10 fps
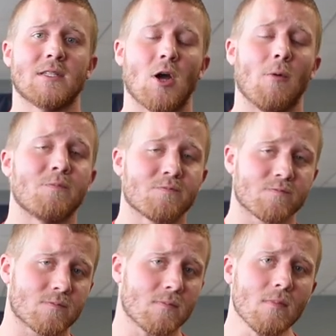So
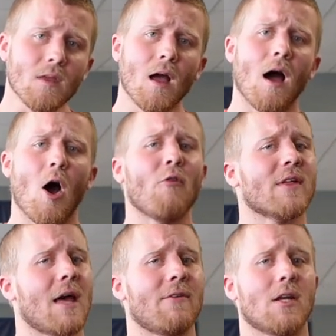uh,
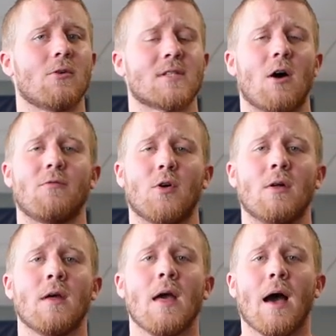hopefully that video was helpful.